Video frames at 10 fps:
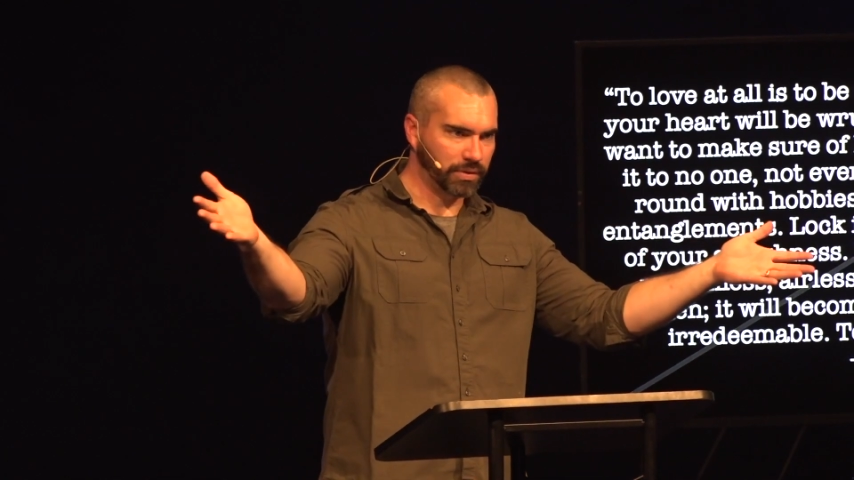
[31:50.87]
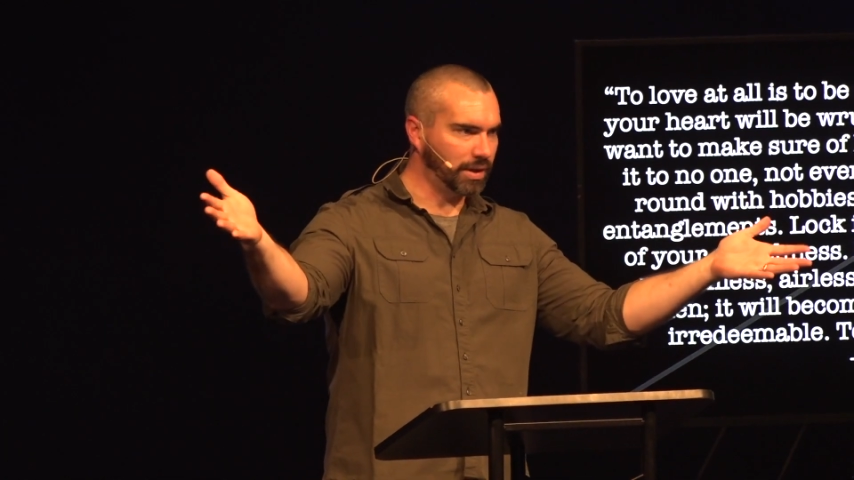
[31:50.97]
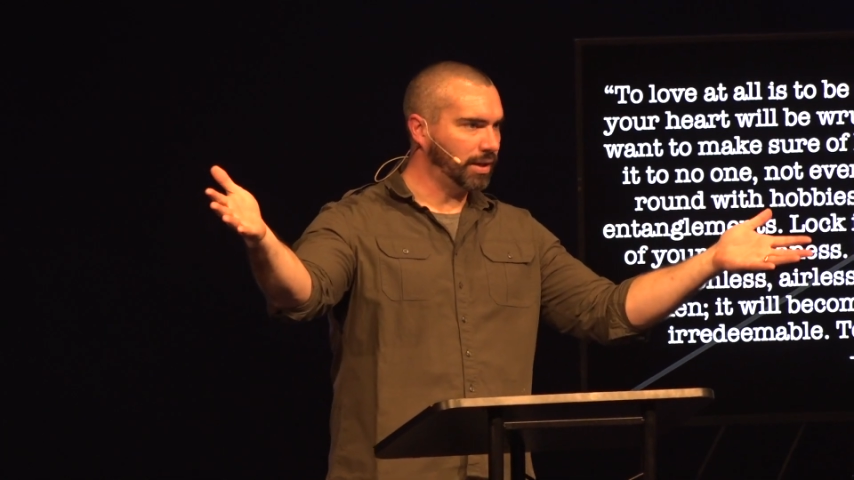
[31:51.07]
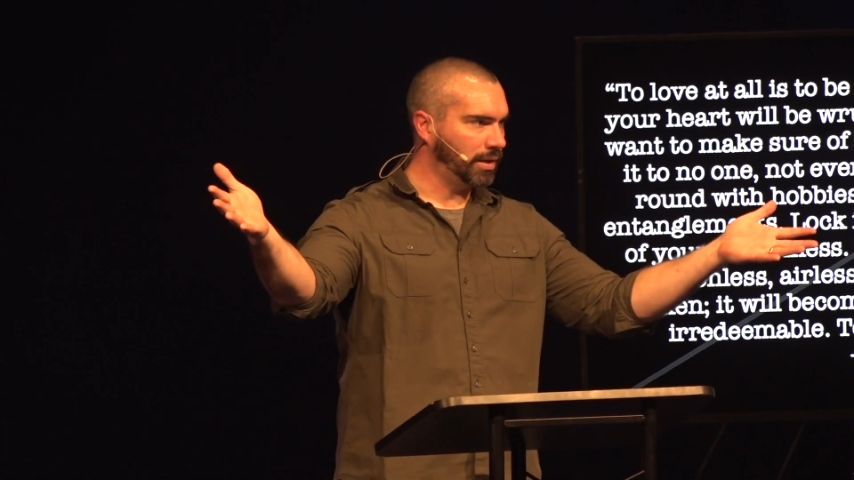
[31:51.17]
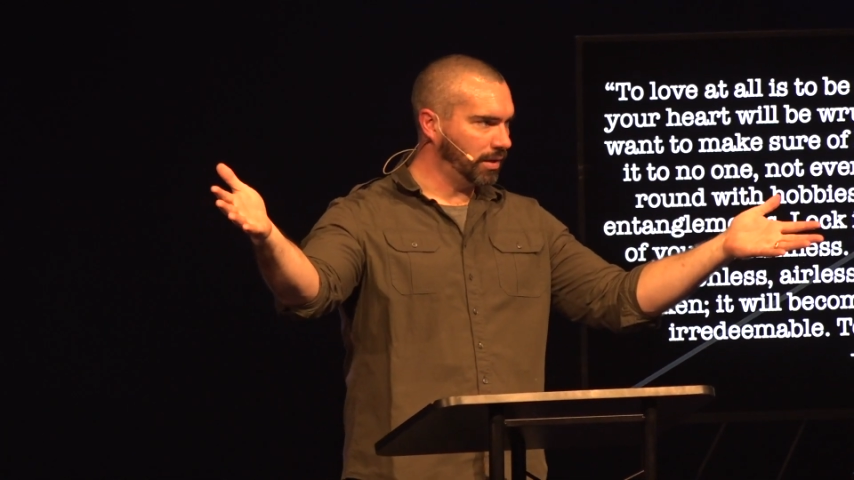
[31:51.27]

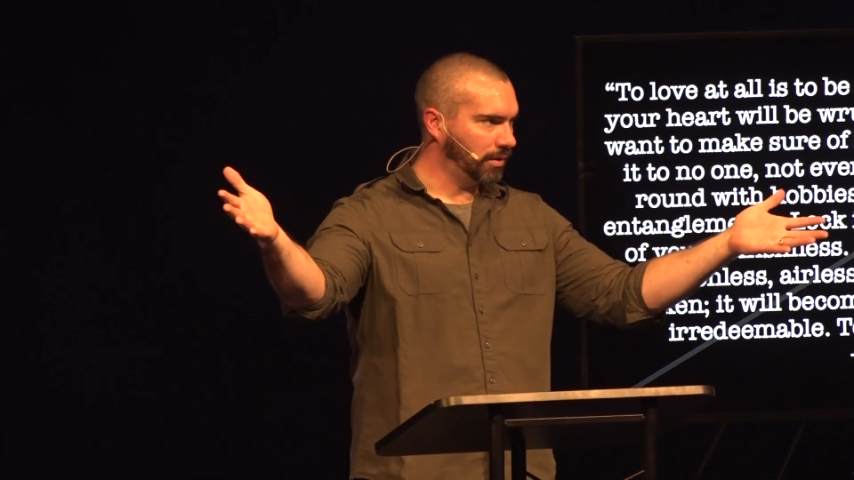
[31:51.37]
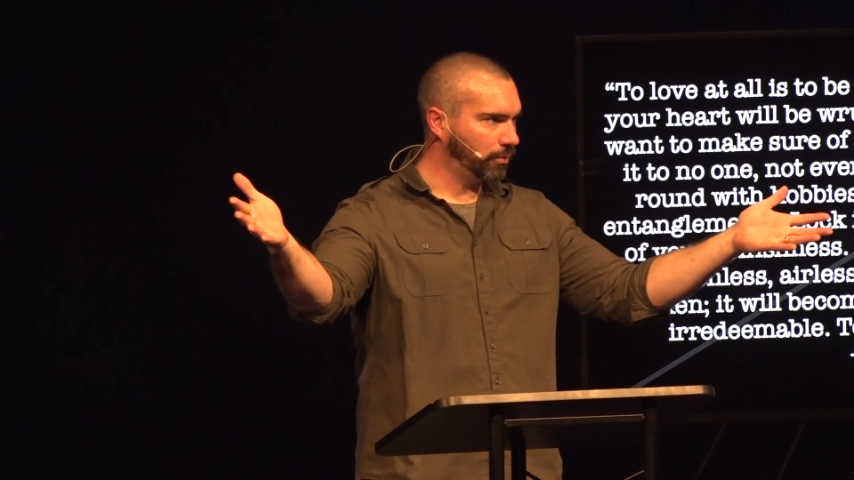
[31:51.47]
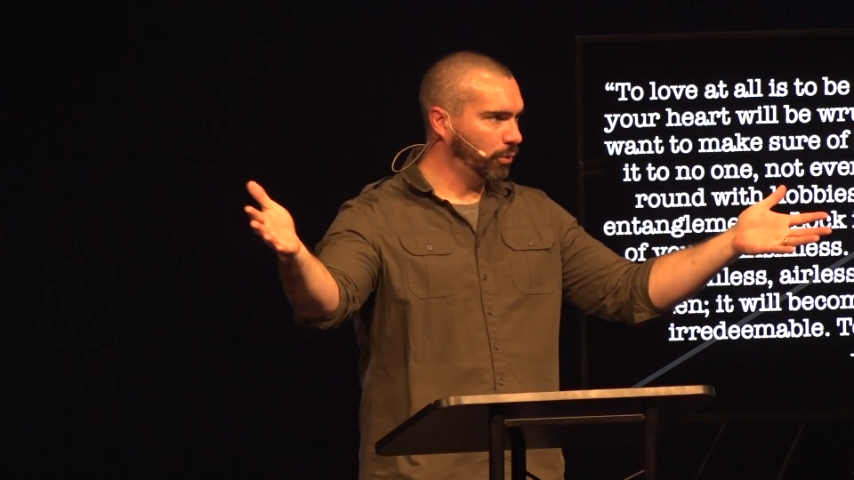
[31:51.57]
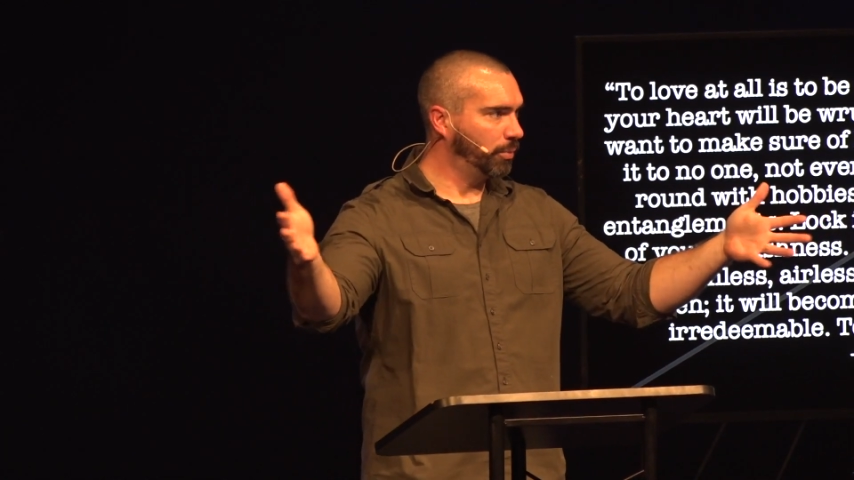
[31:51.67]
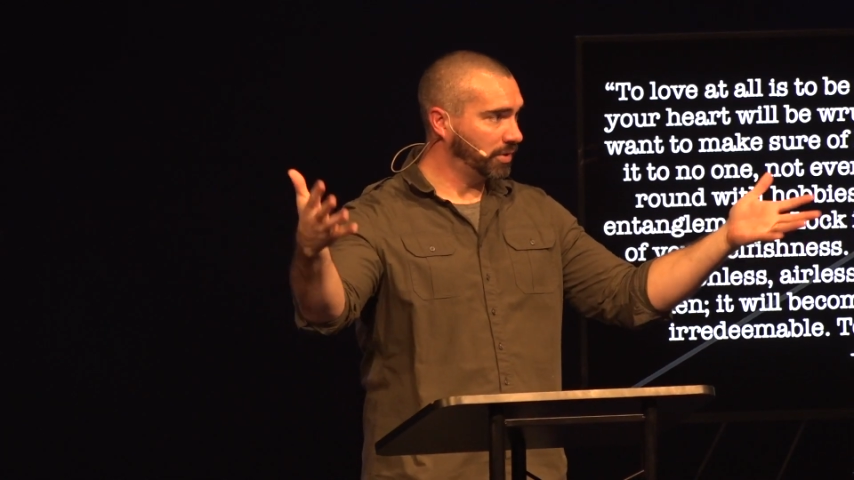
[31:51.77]
sitting in
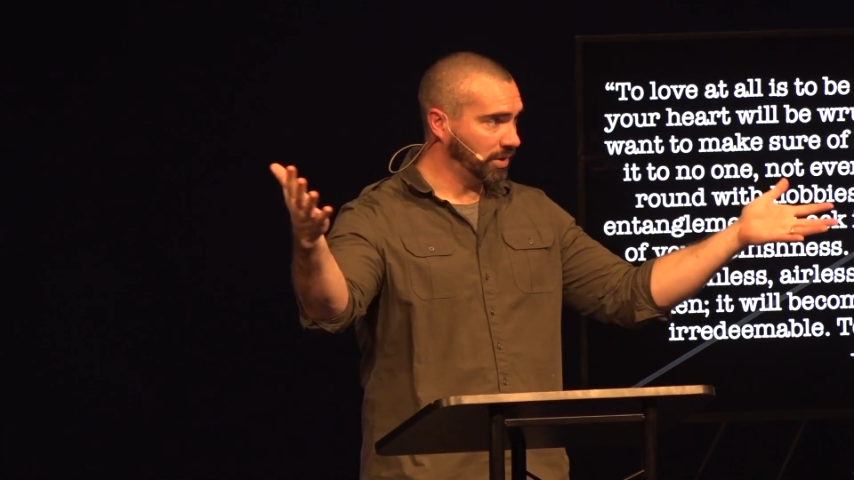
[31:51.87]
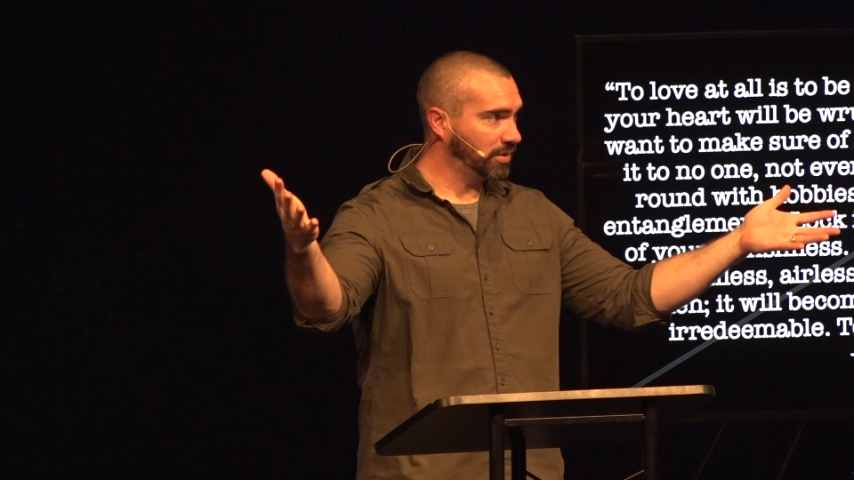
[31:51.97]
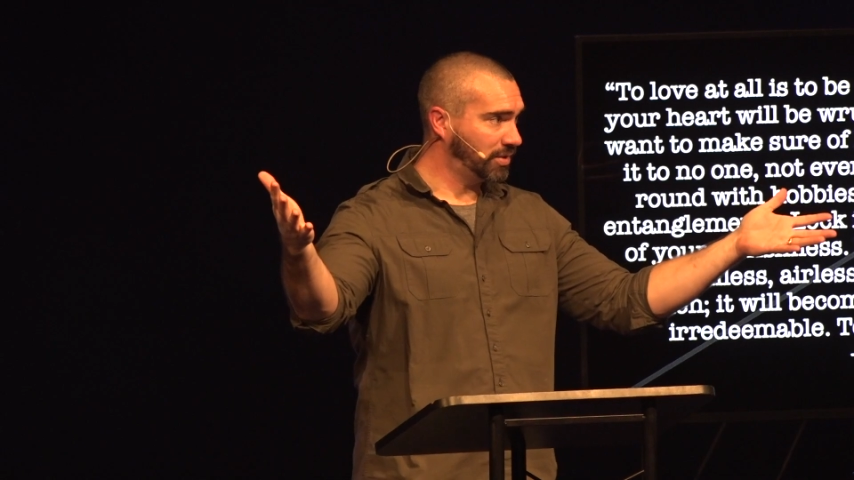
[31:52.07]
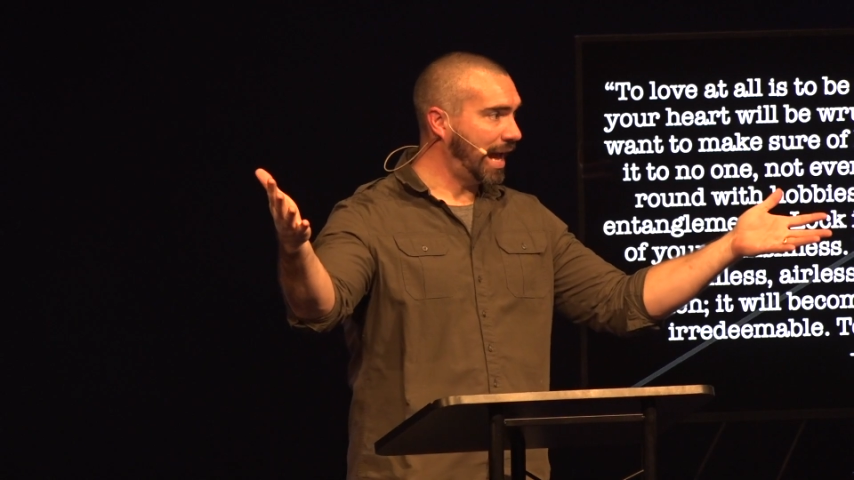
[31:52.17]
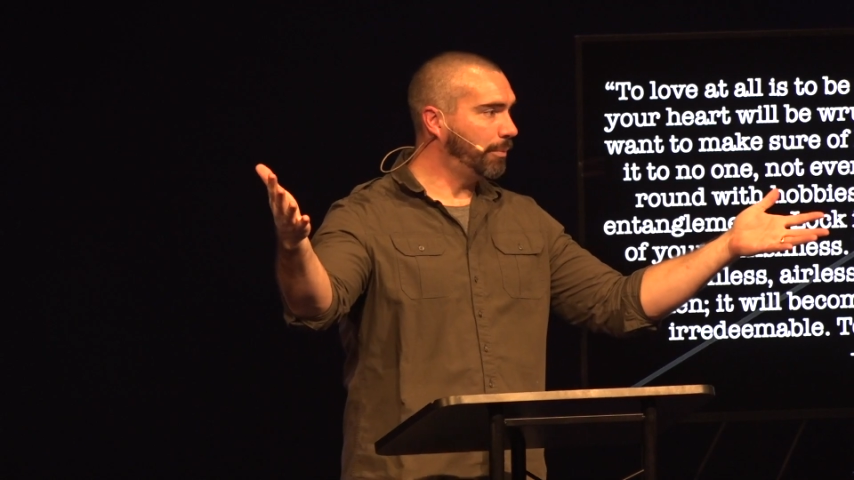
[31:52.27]
this room is going
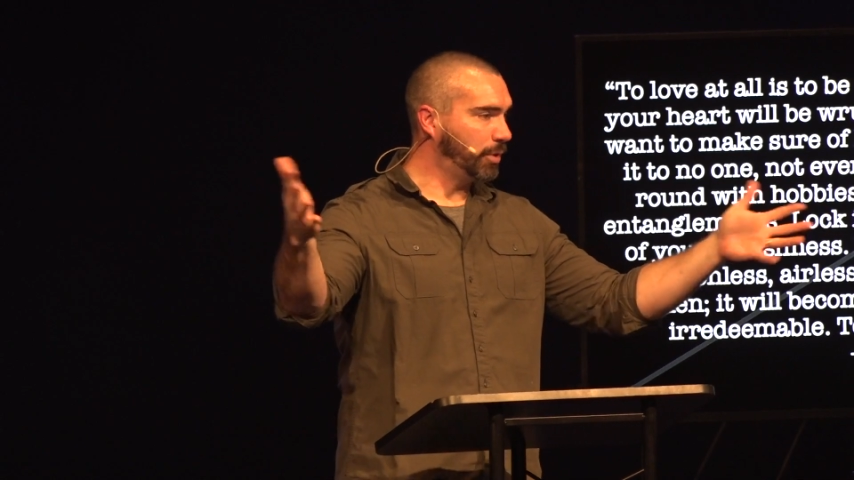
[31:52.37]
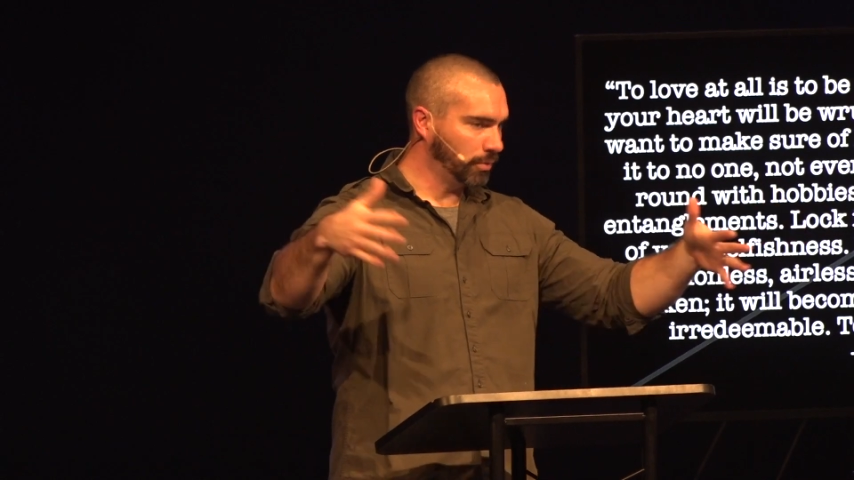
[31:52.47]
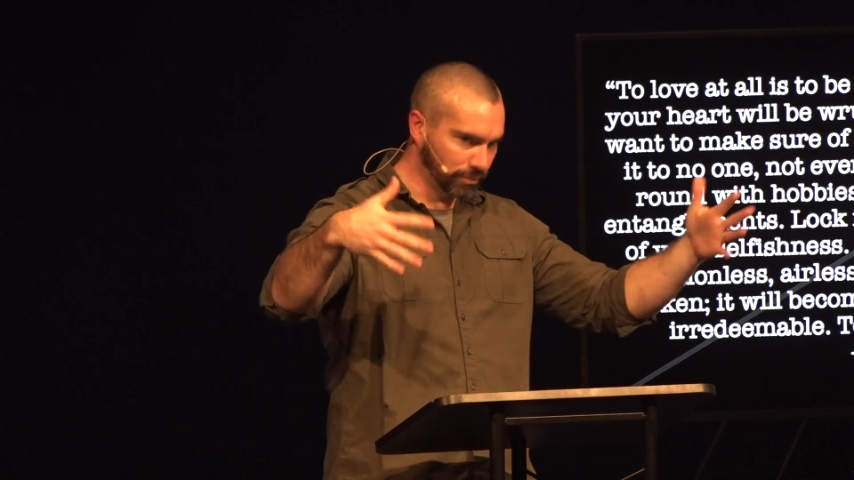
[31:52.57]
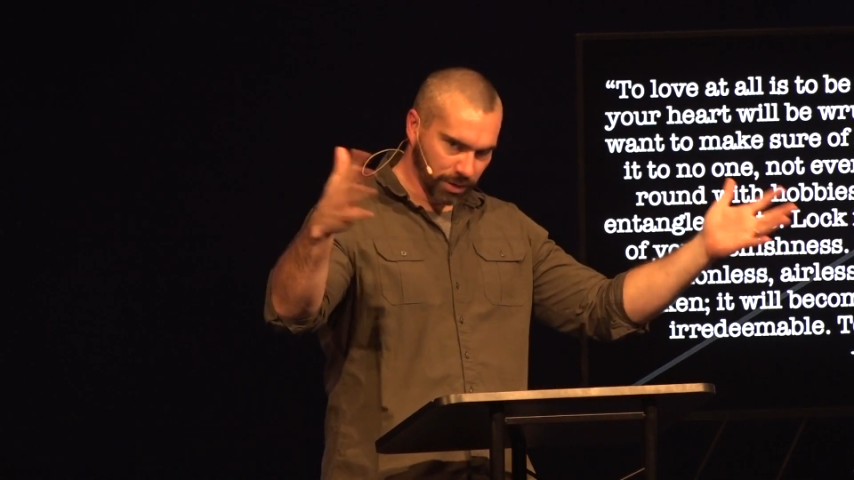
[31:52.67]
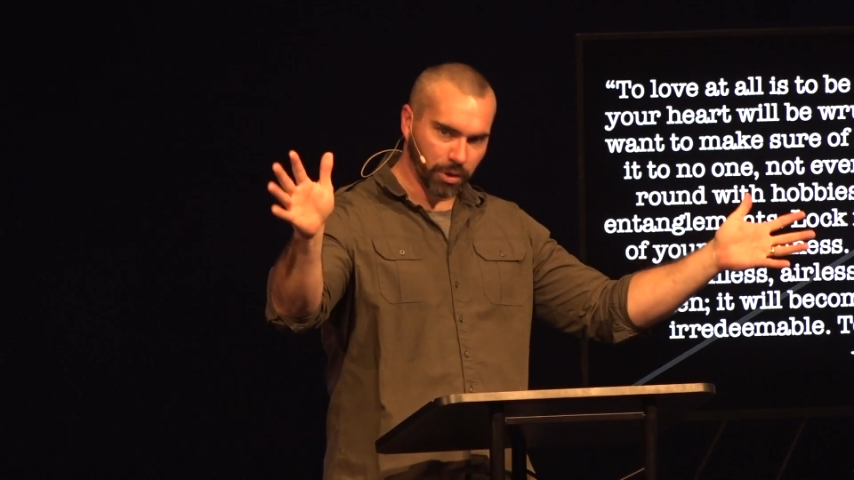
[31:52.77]
to stab
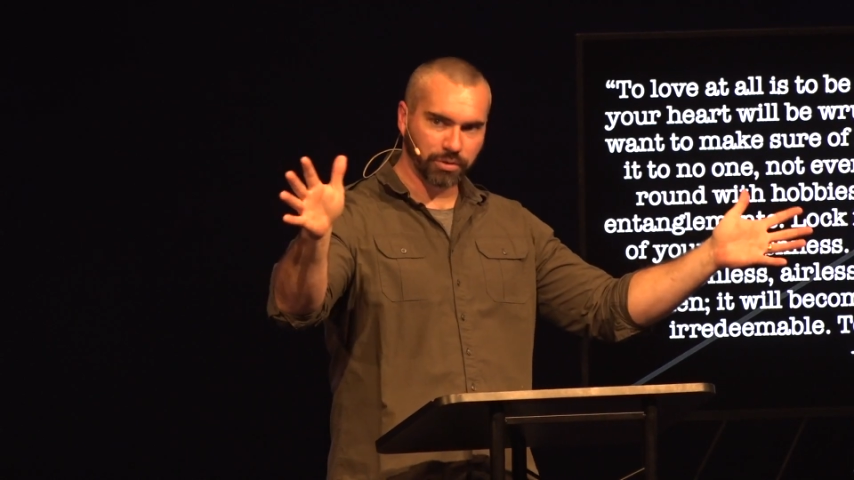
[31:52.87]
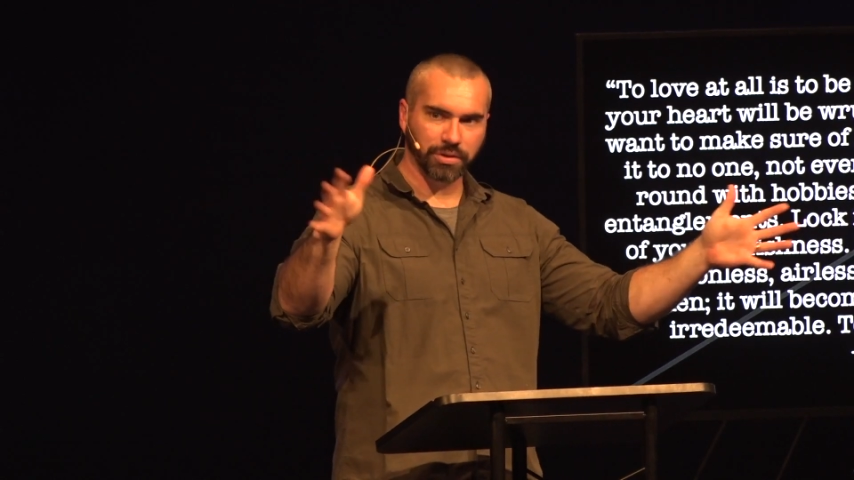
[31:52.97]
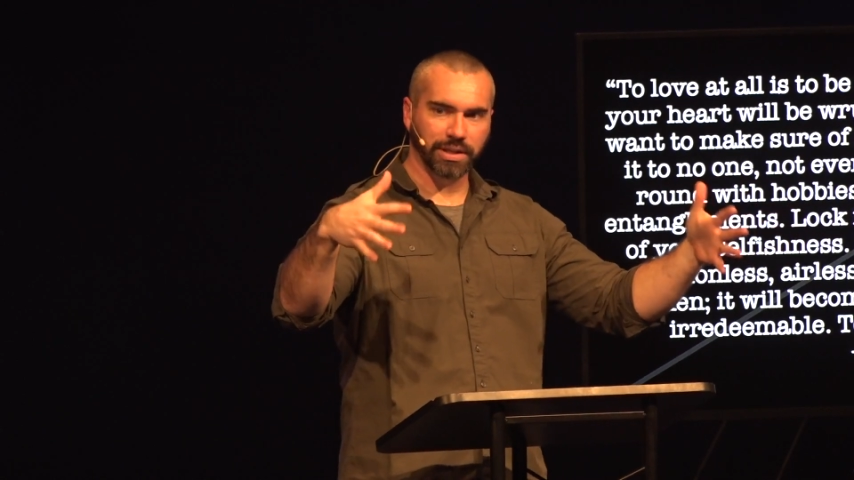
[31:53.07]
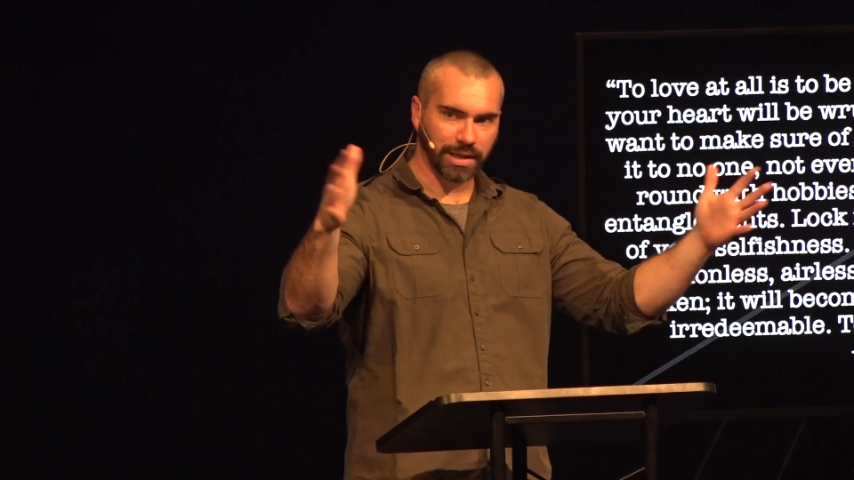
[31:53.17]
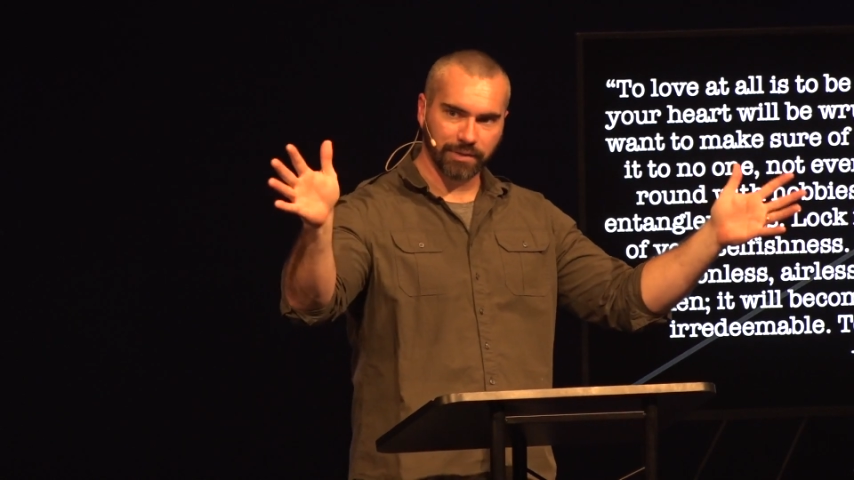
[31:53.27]
you emotionally,